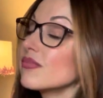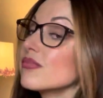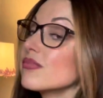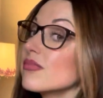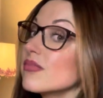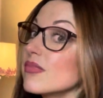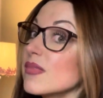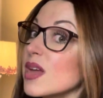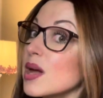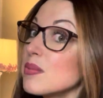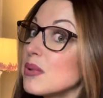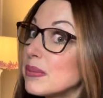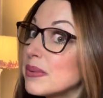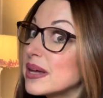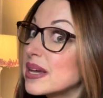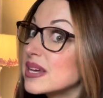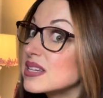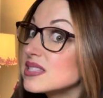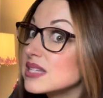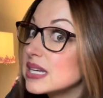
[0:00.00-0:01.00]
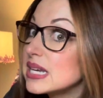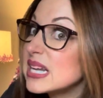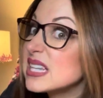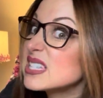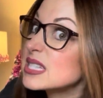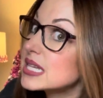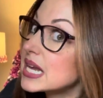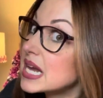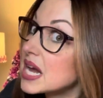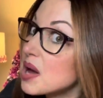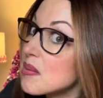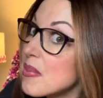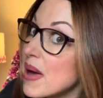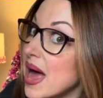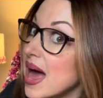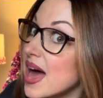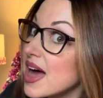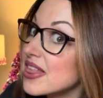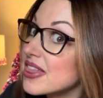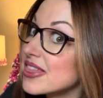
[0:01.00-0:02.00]
Maybe because he needs to take
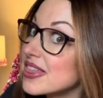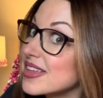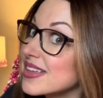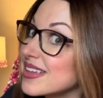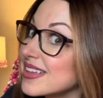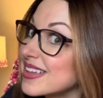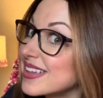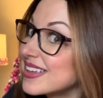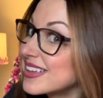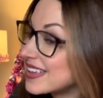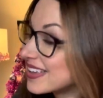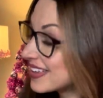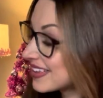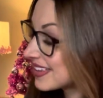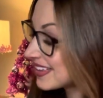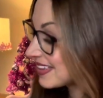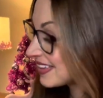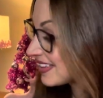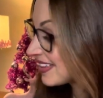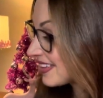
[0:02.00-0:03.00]
a bath.